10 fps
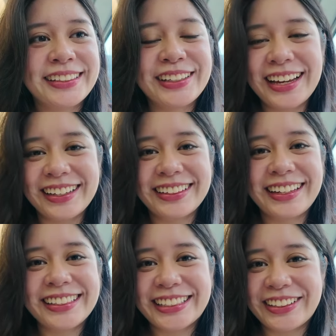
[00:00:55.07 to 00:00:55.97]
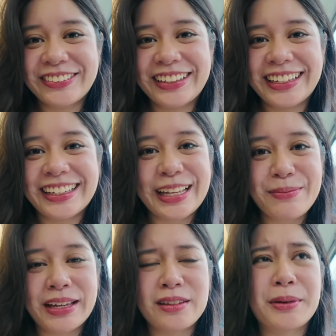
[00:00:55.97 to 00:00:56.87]
So yeah, I'll see you in
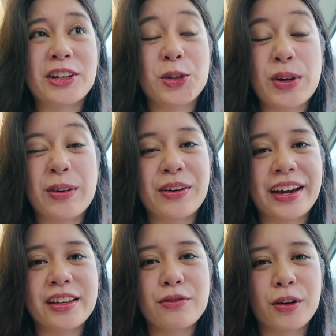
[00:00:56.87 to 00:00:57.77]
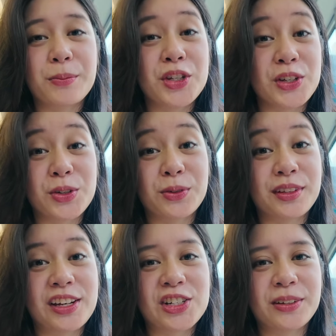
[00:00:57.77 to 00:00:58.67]
Atami. It's about a 2-hour ride from Shinjuku
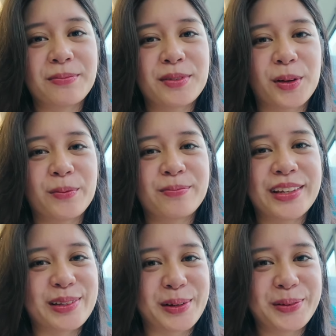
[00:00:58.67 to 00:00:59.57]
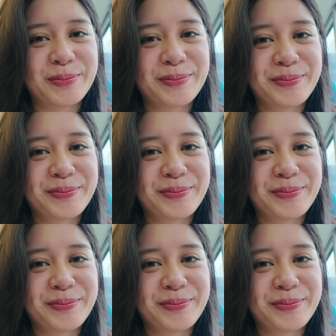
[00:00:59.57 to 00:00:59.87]
Station. So let's go.